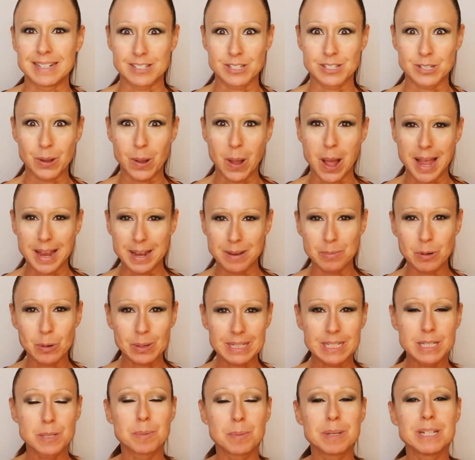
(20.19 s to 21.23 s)
so I am
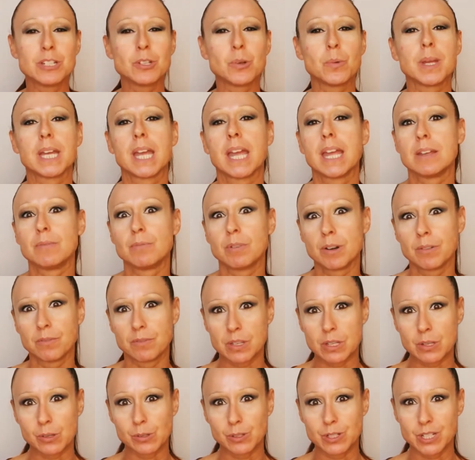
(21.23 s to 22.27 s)
going to be doing a
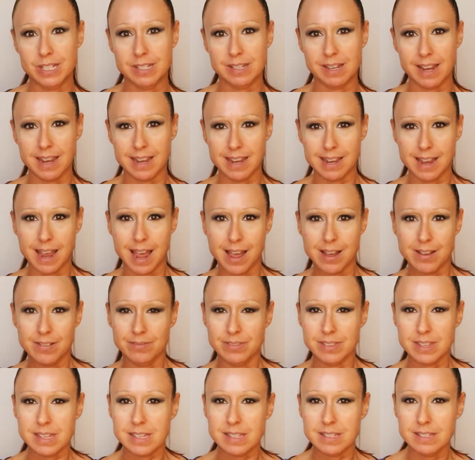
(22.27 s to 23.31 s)
review today
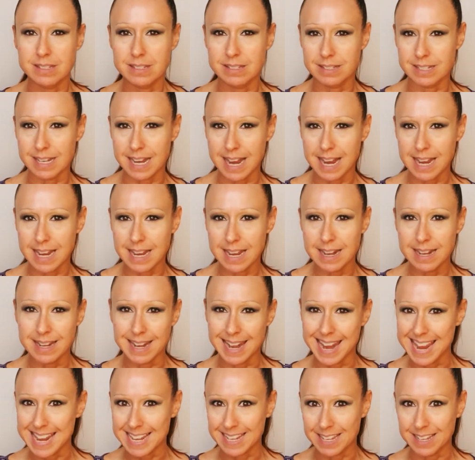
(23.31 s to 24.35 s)
of the Stay
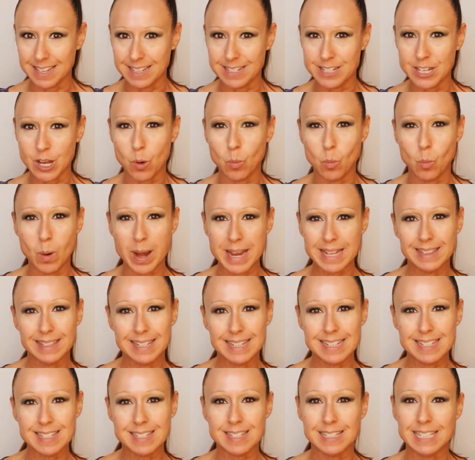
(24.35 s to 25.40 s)
Naked
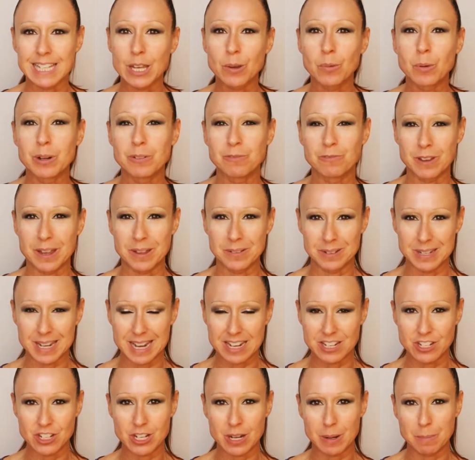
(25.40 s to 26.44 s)
Weightless Liquid
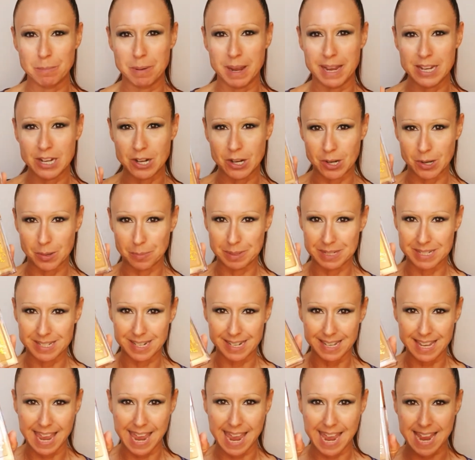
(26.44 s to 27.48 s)
Foundation by Urban
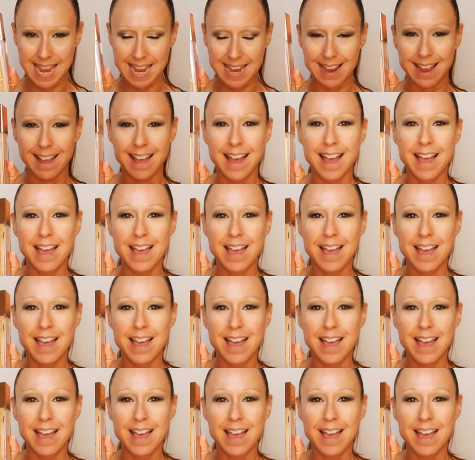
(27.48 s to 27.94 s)
Decay.